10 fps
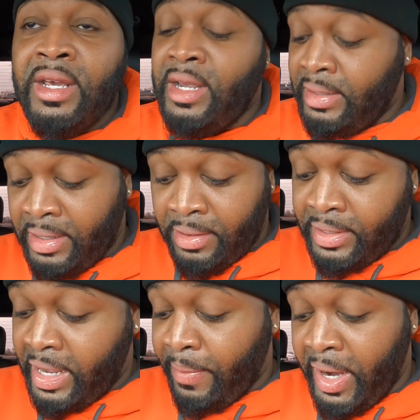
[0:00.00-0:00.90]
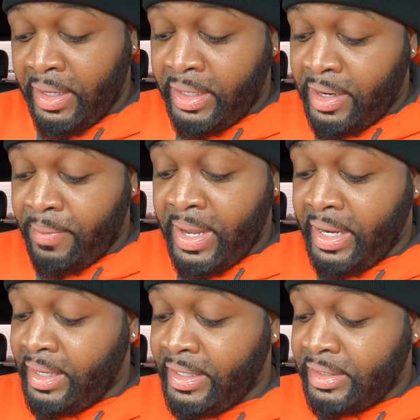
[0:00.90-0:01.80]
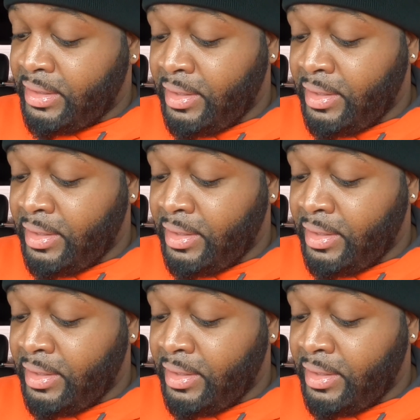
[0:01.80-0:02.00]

And so now apparently they're making this